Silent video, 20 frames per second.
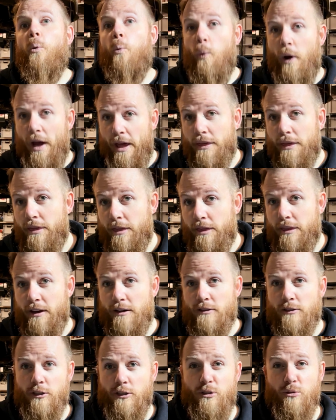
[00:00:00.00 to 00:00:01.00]
with
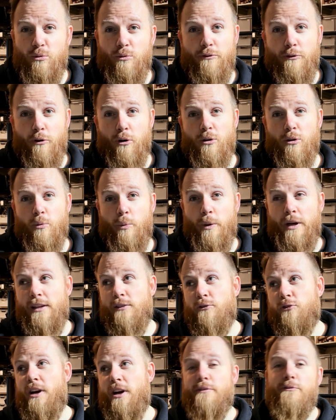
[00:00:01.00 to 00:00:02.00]
their new 4-wheel
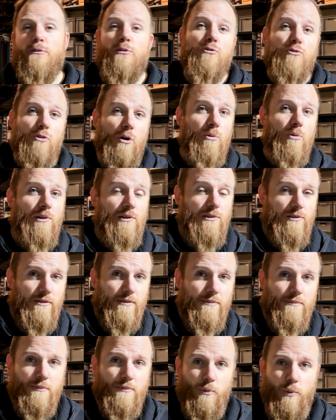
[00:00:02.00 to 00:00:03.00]
drive controller,
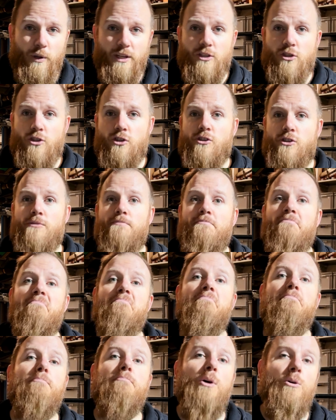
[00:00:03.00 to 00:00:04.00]
which
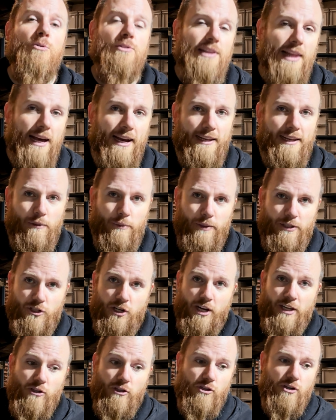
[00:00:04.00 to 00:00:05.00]
most likely will
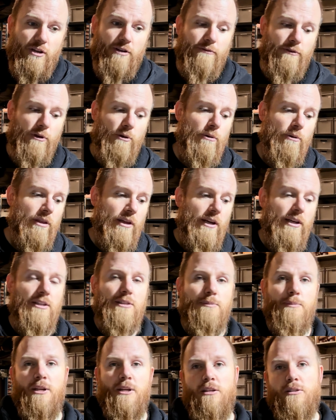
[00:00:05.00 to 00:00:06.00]
change a few
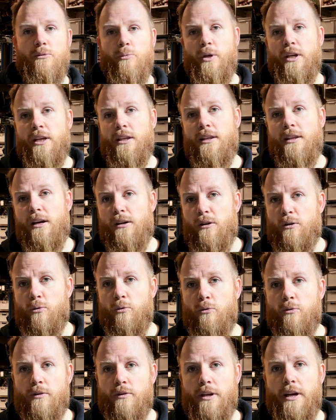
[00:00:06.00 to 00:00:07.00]
things, because we can now
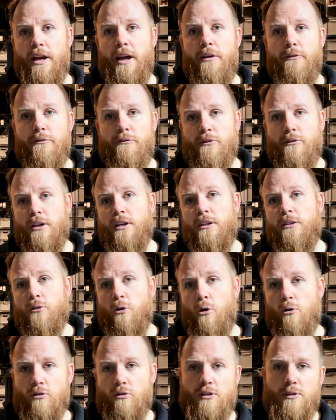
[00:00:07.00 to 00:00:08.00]
have a
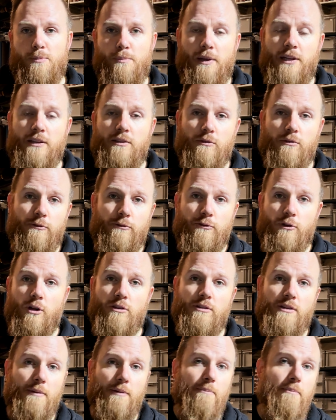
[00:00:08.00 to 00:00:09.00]
torque splitter
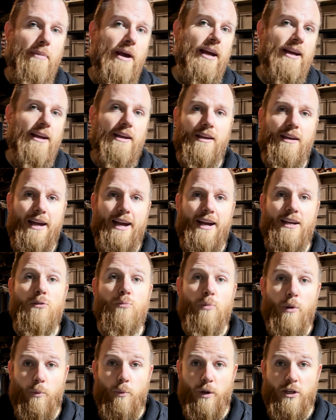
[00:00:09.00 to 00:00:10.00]
front and back as
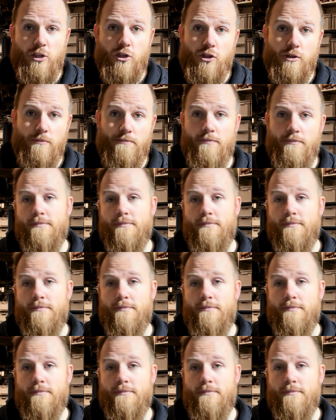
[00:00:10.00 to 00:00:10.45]
we wish.